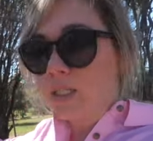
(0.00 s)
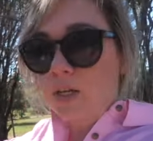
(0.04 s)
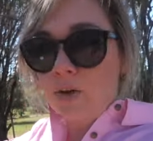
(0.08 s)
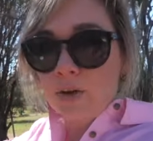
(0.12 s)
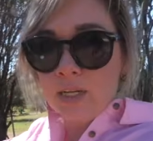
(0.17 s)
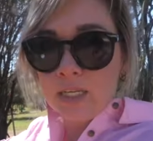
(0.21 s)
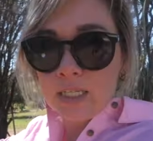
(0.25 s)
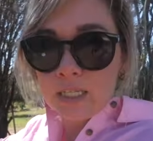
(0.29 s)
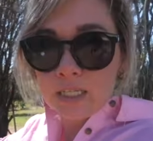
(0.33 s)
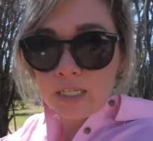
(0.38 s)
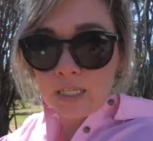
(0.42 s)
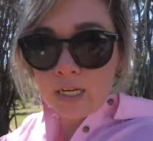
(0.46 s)

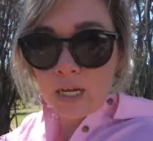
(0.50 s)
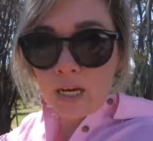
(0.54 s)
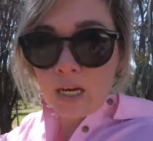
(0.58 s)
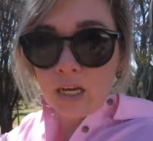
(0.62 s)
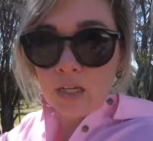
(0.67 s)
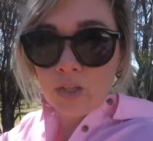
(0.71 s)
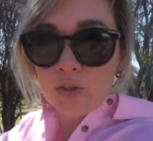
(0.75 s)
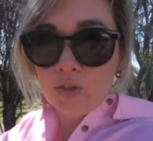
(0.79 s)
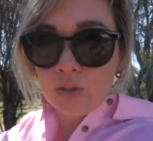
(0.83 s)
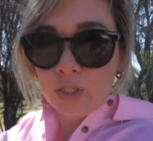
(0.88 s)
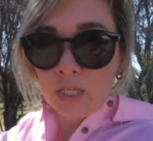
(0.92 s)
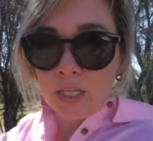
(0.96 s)
going to
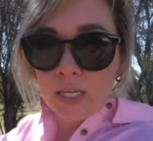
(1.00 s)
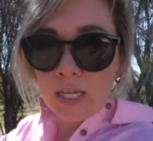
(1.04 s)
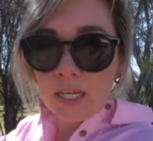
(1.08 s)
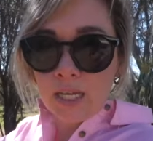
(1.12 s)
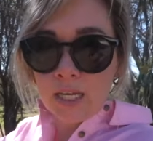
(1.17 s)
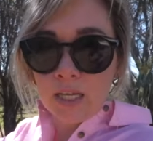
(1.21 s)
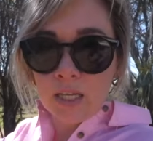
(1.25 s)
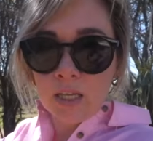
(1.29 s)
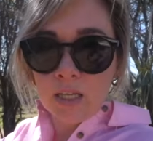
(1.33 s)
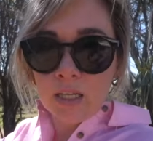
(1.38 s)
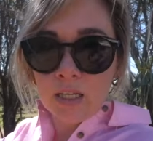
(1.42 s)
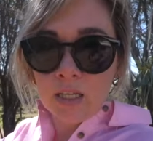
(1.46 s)
start
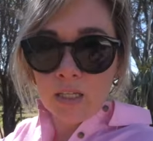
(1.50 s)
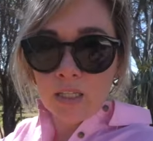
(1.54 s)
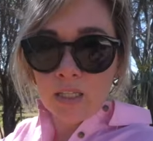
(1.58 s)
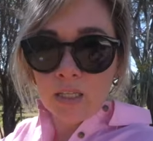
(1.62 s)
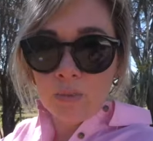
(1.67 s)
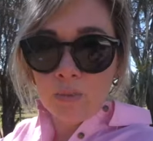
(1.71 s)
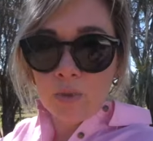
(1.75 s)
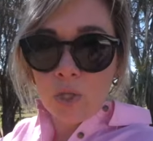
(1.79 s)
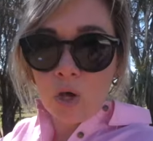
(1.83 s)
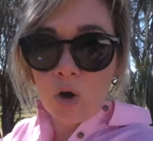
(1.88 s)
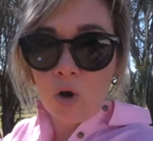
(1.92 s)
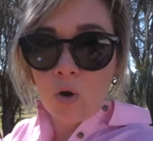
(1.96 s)
drilling
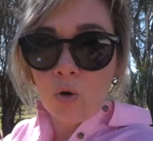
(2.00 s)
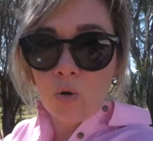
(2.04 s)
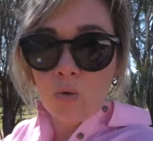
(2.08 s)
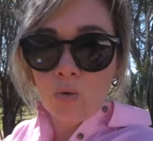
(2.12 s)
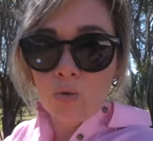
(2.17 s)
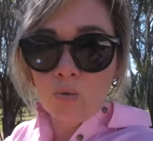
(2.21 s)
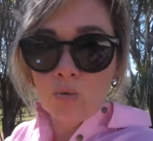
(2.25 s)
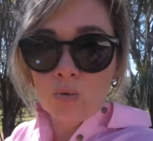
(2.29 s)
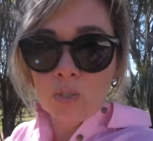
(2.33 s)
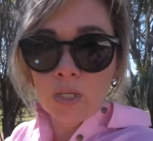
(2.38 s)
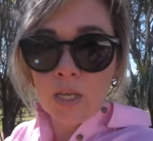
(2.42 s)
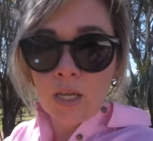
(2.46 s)
some of the
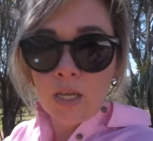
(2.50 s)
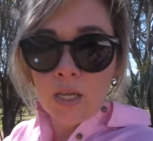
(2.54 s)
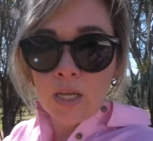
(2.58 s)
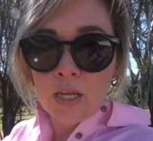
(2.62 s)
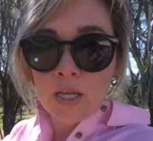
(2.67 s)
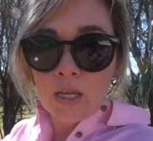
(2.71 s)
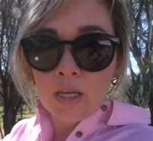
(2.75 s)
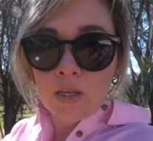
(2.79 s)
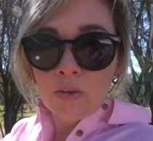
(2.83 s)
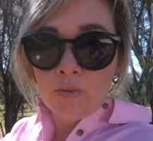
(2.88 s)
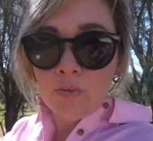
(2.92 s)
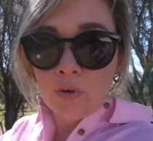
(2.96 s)
holes
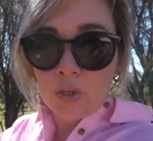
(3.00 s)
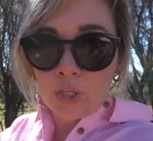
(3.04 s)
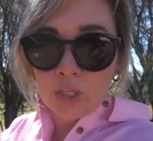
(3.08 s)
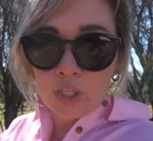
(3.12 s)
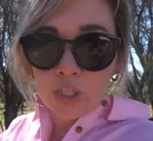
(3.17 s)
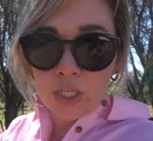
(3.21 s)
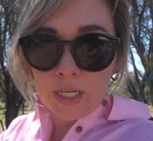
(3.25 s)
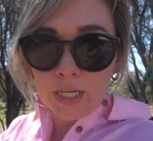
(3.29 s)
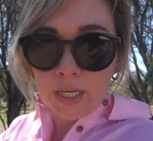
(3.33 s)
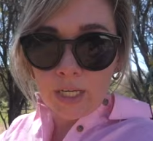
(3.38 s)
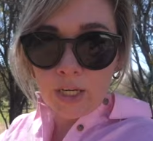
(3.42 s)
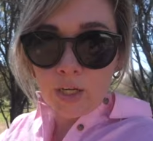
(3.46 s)
for the
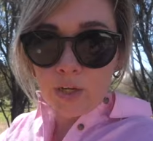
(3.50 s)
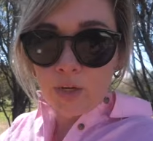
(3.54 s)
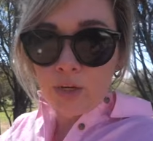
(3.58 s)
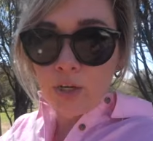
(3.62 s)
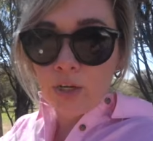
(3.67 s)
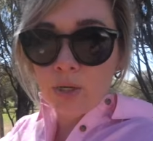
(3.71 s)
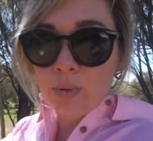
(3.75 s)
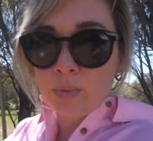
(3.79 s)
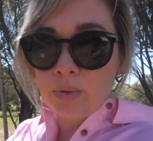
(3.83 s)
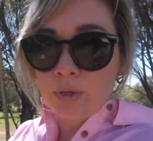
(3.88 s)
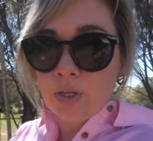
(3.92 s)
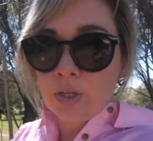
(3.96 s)
chicken
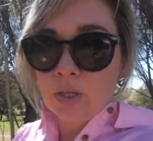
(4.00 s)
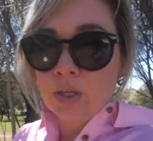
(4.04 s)
coop